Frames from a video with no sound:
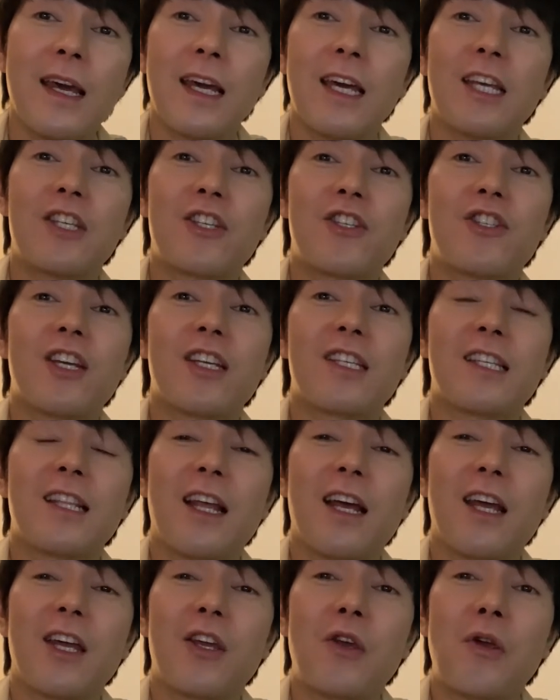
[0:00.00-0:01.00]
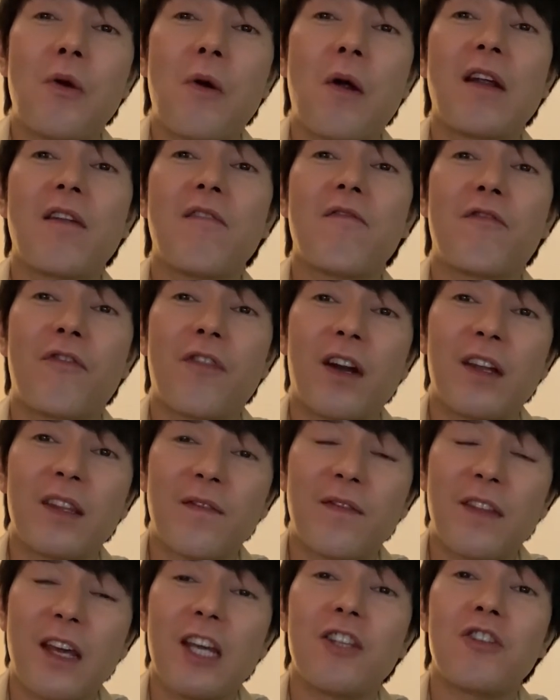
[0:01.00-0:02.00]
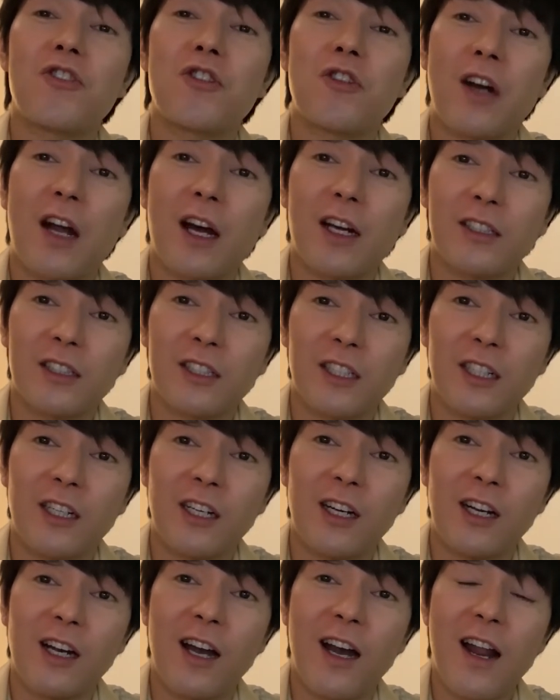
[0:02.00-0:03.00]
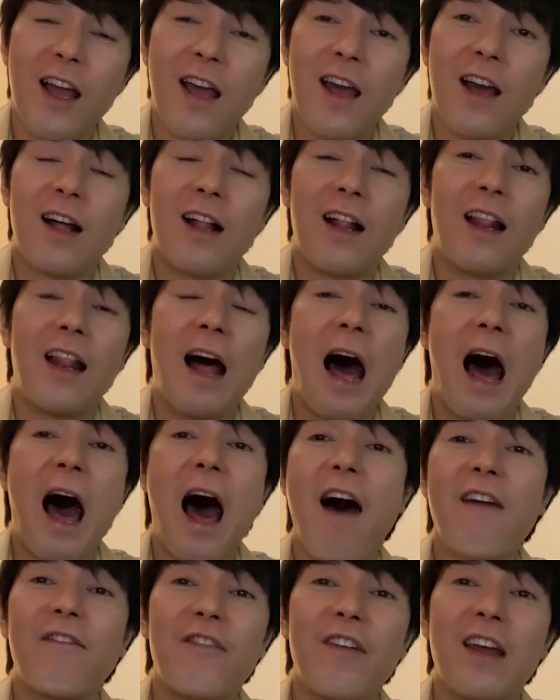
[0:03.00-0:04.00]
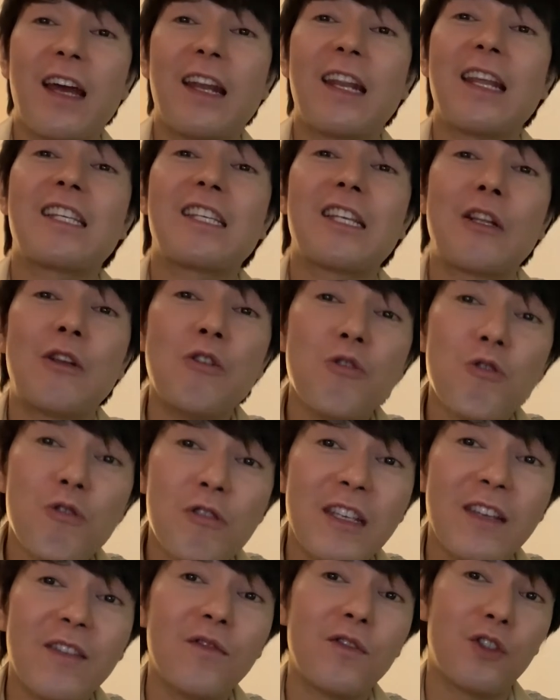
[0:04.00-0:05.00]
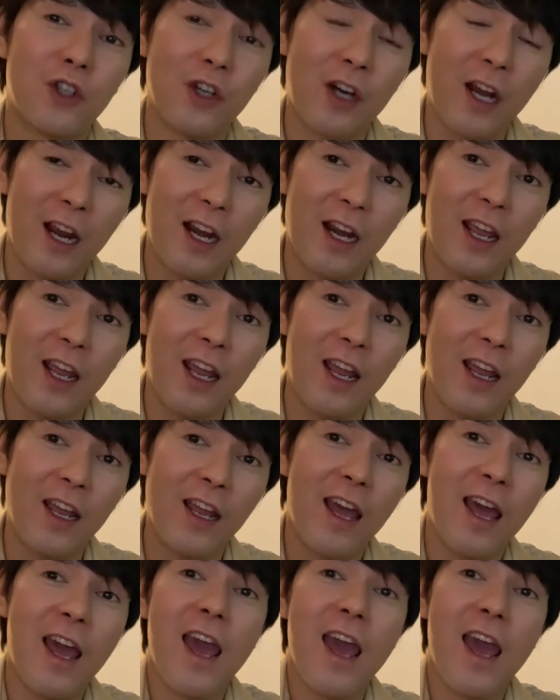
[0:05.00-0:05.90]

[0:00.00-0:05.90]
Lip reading: It's just like you are in front of the instructor having an exclusive training,